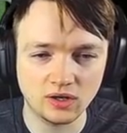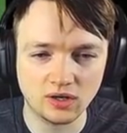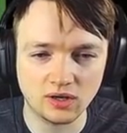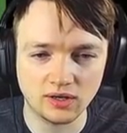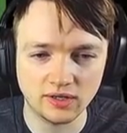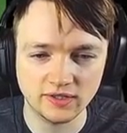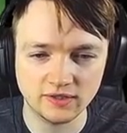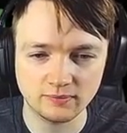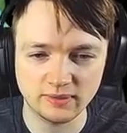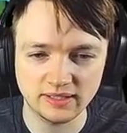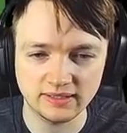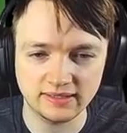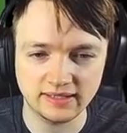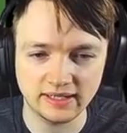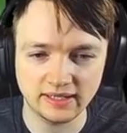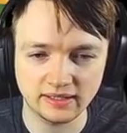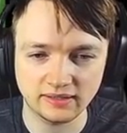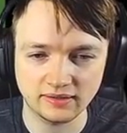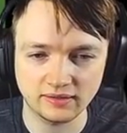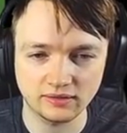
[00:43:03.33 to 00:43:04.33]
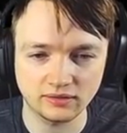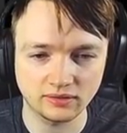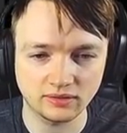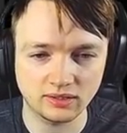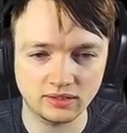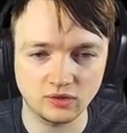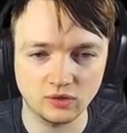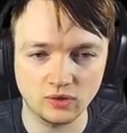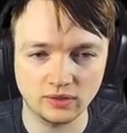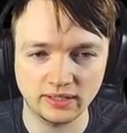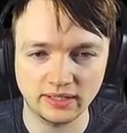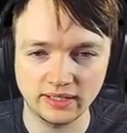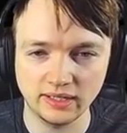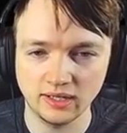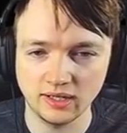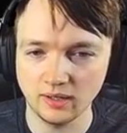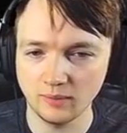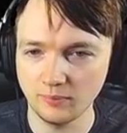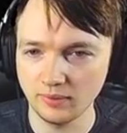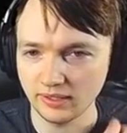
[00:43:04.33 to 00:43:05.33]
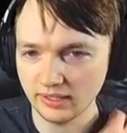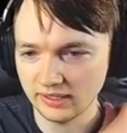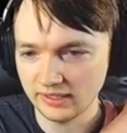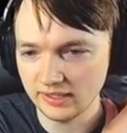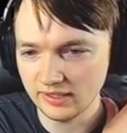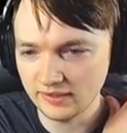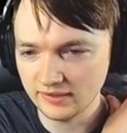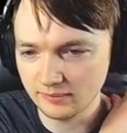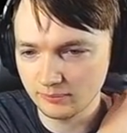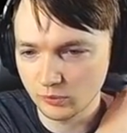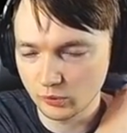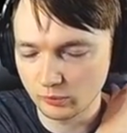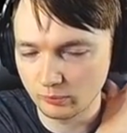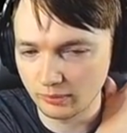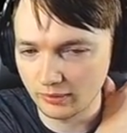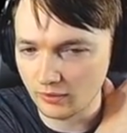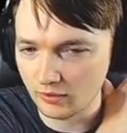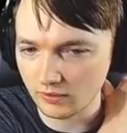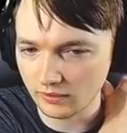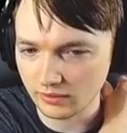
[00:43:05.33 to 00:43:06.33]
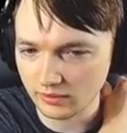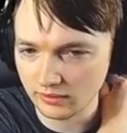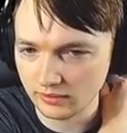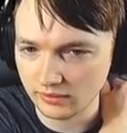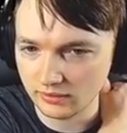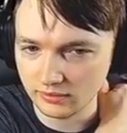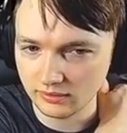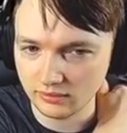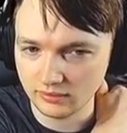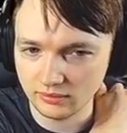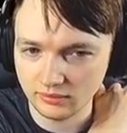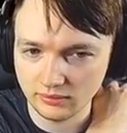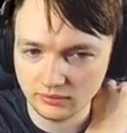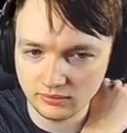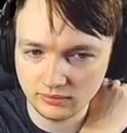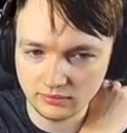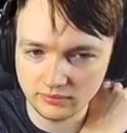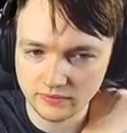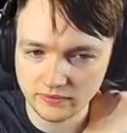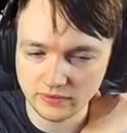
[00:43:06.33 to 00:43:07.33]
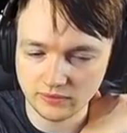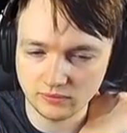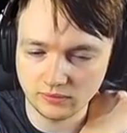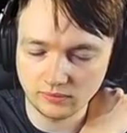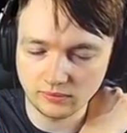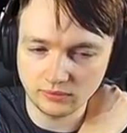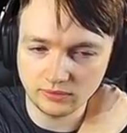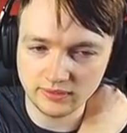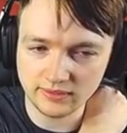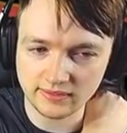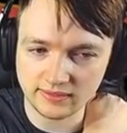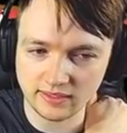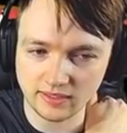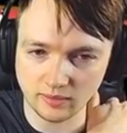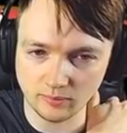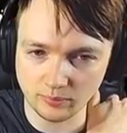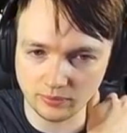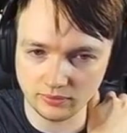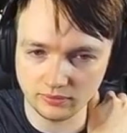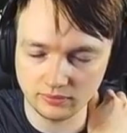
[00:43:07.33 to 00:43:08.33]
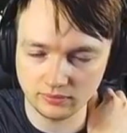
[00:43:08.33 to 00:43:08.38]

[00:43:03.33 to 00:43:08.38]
of cards in my deck that are clogging it up, and I need some more block. So I'm going to skip.